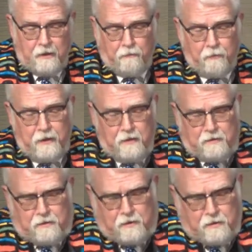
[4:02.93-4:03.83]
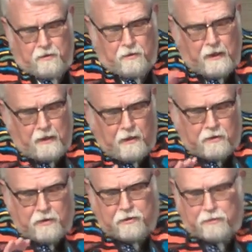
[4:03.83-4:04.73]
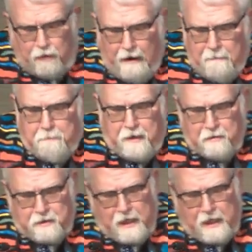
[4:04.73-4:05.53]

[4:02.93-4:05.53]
If we are to describe Peter's